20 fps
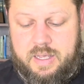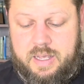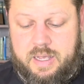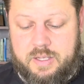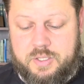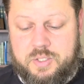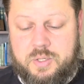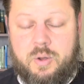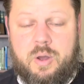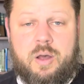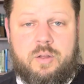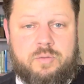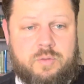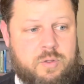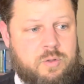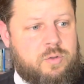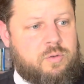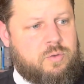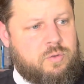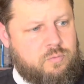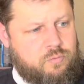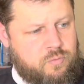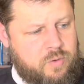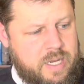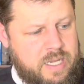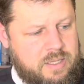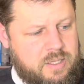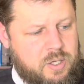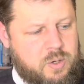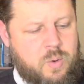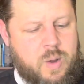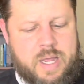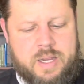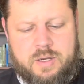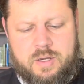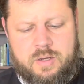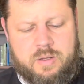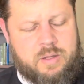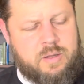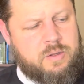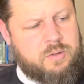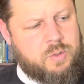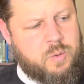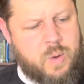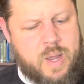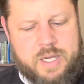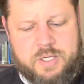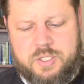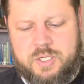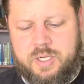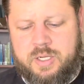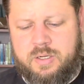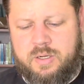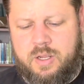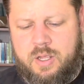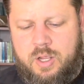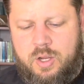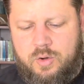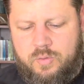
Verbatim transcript: So I'll read the que question,